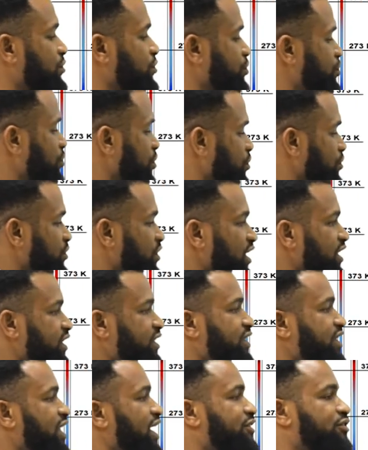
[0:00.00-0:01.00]
So
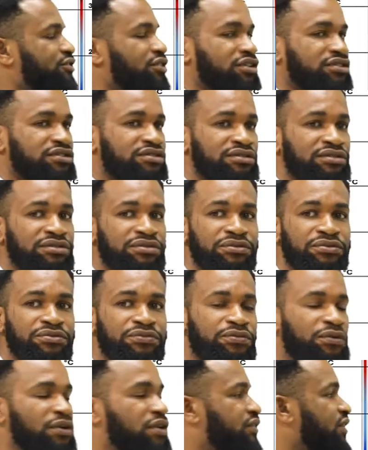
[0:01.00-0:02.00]
this takes us
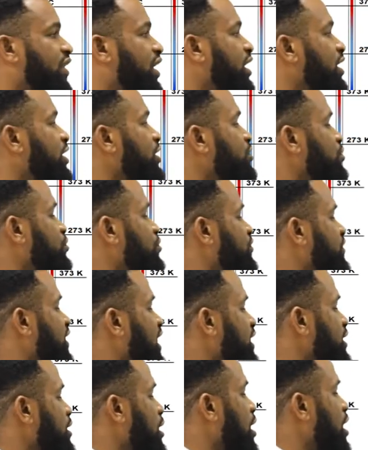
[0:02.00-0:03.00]
further to
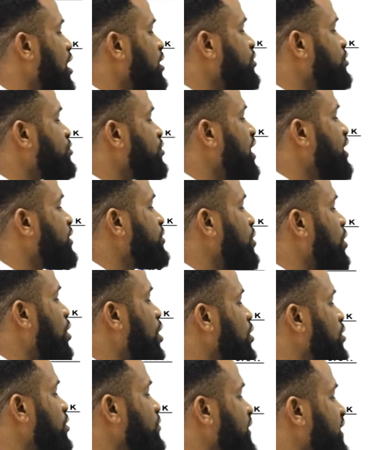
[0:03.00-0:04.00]
saying 100
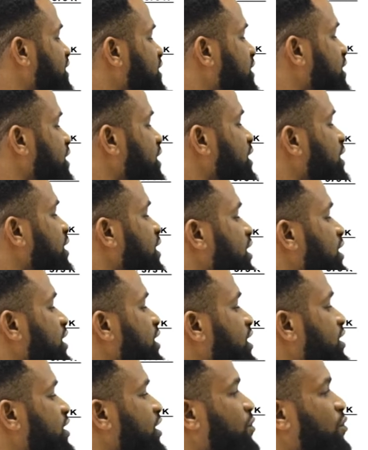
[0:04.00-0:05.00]
all over t
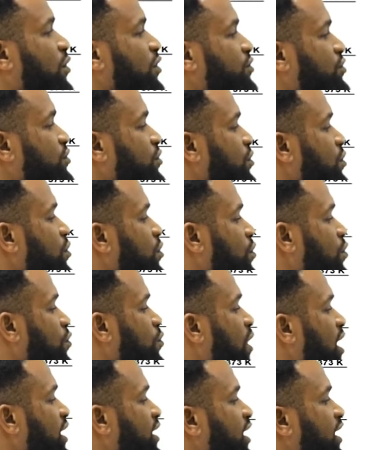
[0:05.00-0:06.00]
is equal to
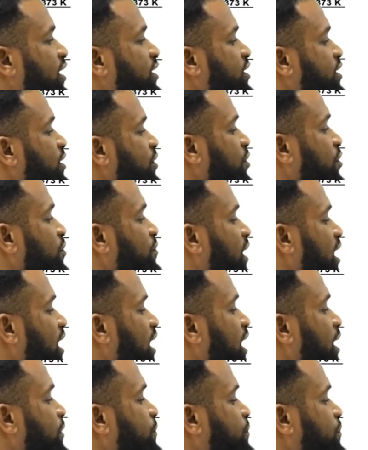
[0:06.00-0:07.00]
180 over
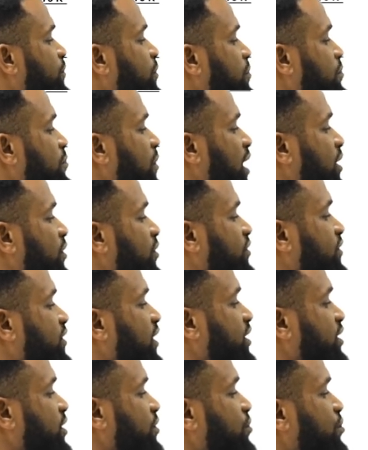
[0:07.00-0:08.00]
f minus
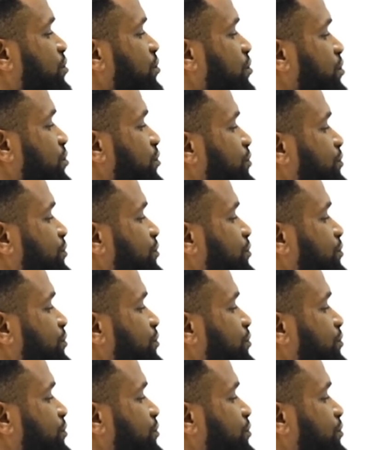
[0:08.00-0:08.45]
32.